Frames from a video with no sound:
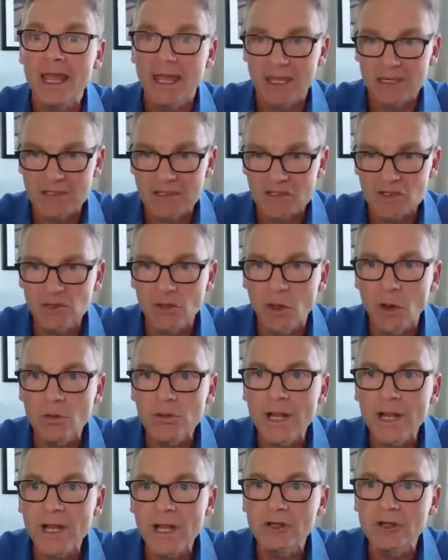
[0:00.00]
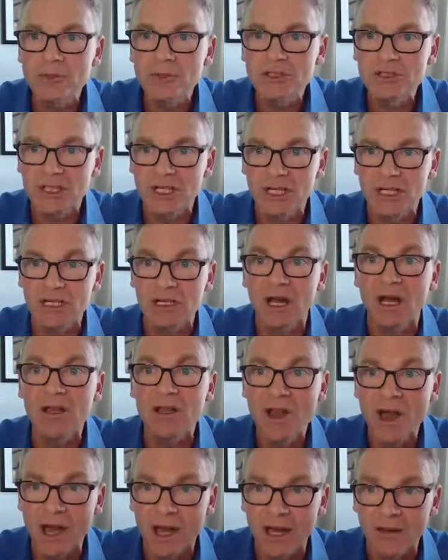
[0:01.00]
is slow down your machine
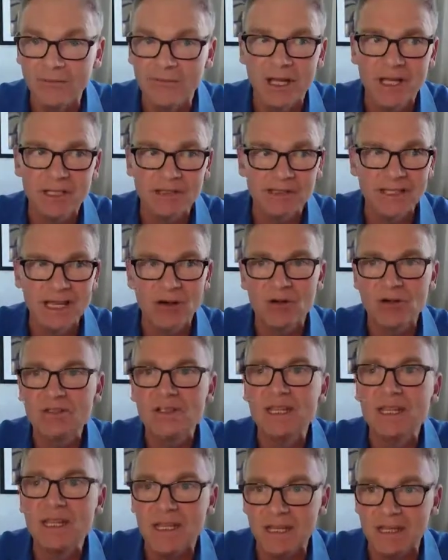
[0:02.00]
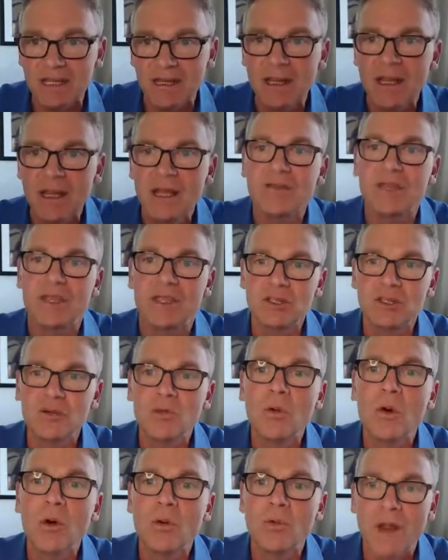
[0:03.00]
enough to guarantee that you
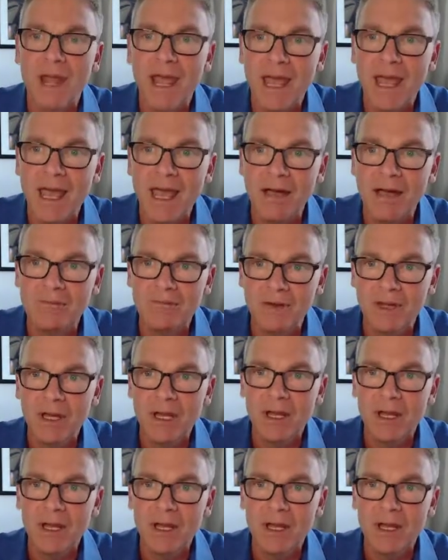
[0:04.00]
won't have